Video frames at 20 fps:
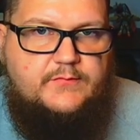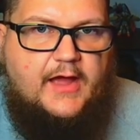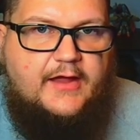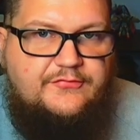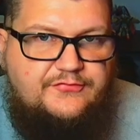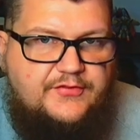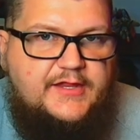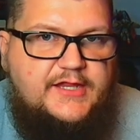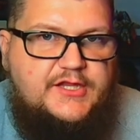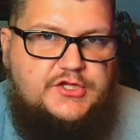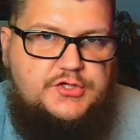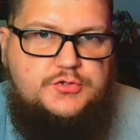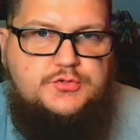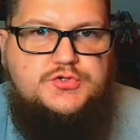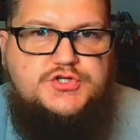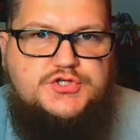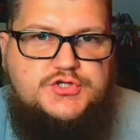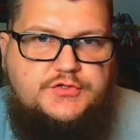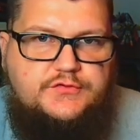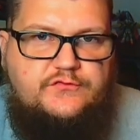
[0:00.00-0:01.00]
I think
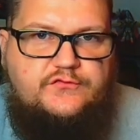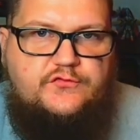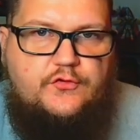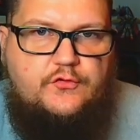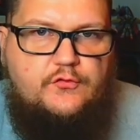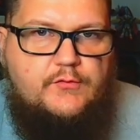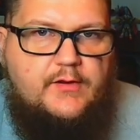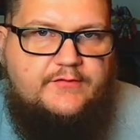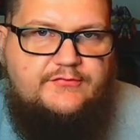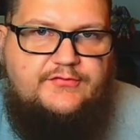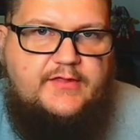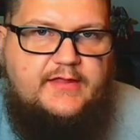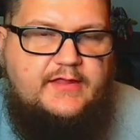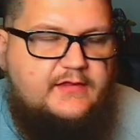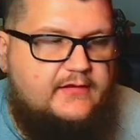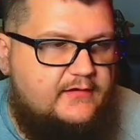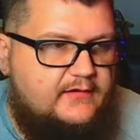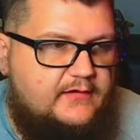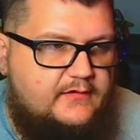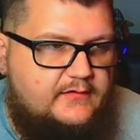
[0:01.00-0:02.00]
you should too. I
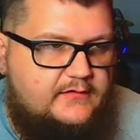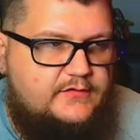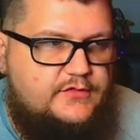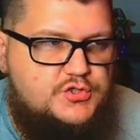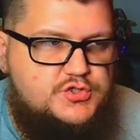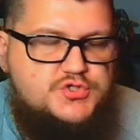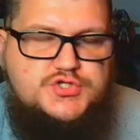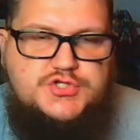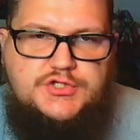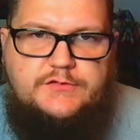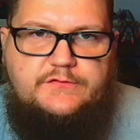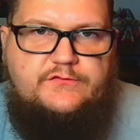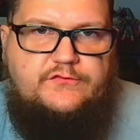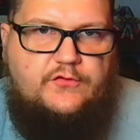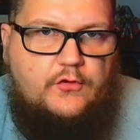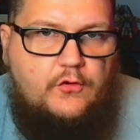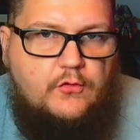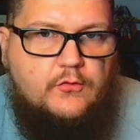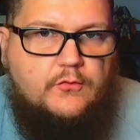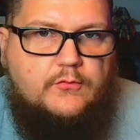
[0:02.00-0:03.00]
think you should
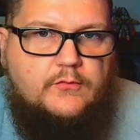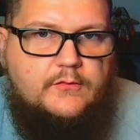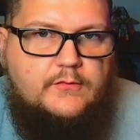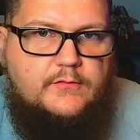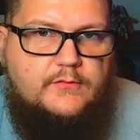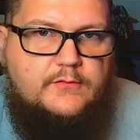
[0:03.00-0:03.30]
too.